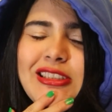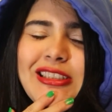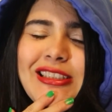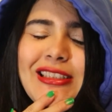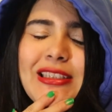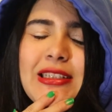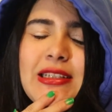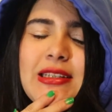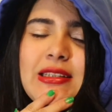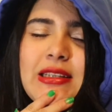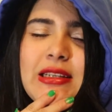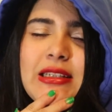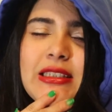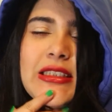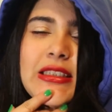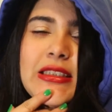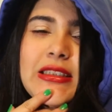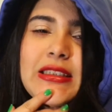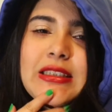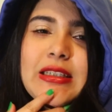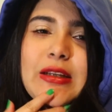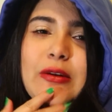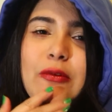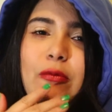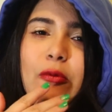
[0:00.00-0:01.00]
She didn't say she
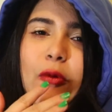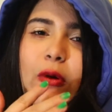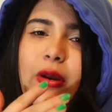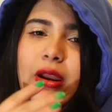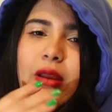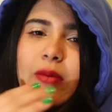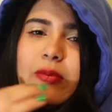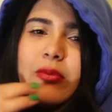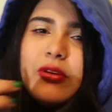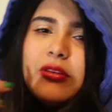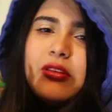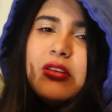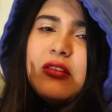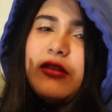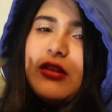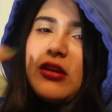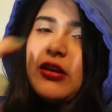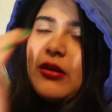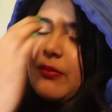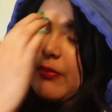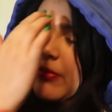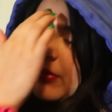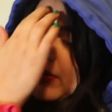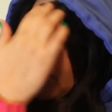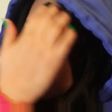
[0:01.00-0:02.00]
didn't want to be in the
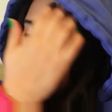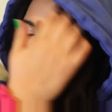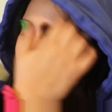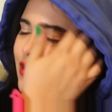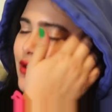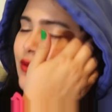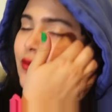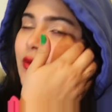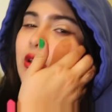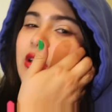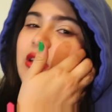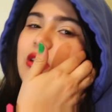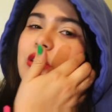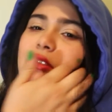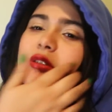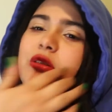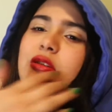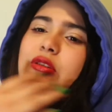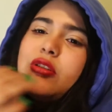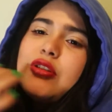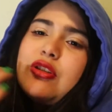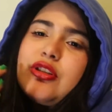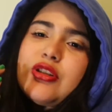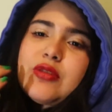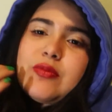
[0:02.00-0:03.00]
video, but what she wanted to
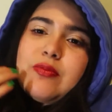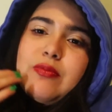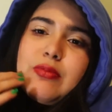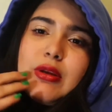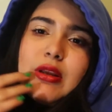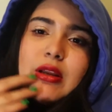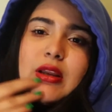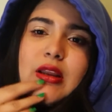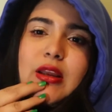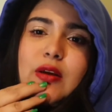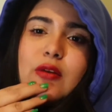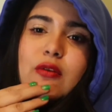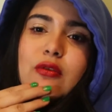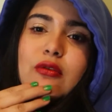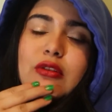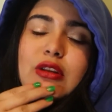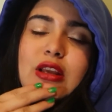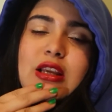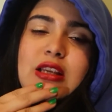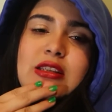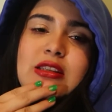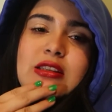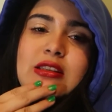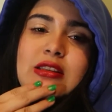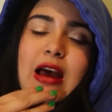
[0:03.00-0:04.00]
do is just be like on
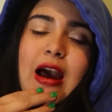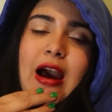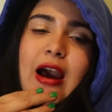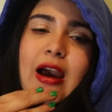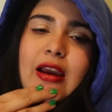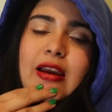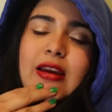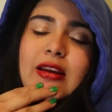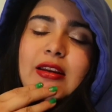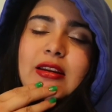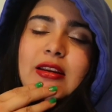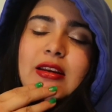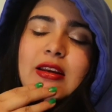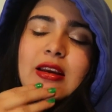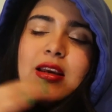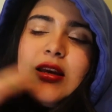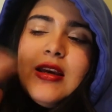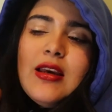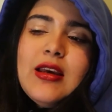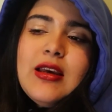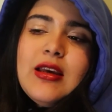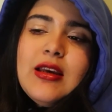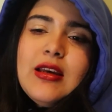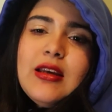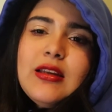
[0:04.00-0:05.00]
the side
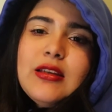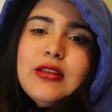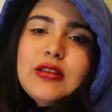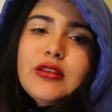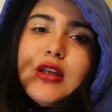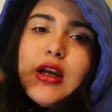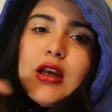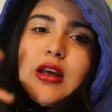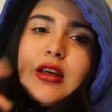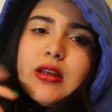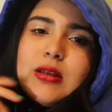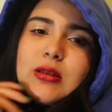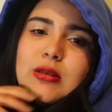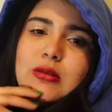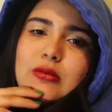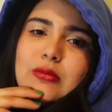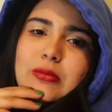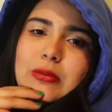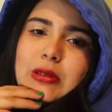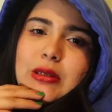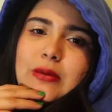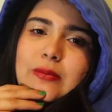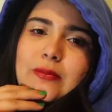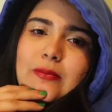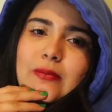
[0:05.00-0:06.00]
talking to
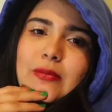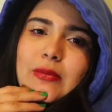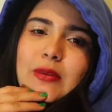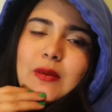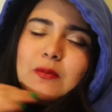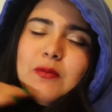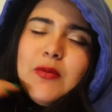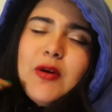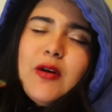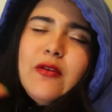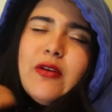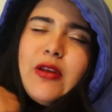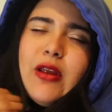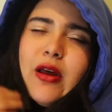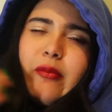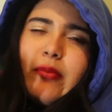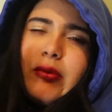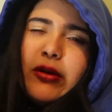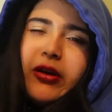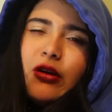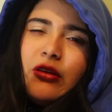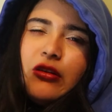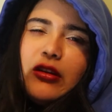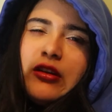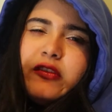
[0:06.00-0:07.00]
me, but without
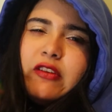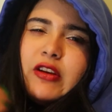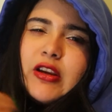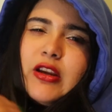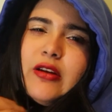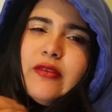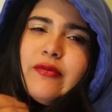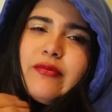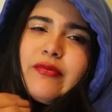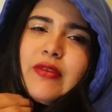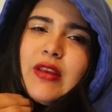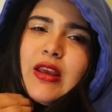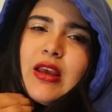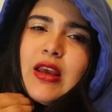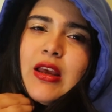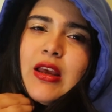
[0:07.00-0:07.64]
being on the video.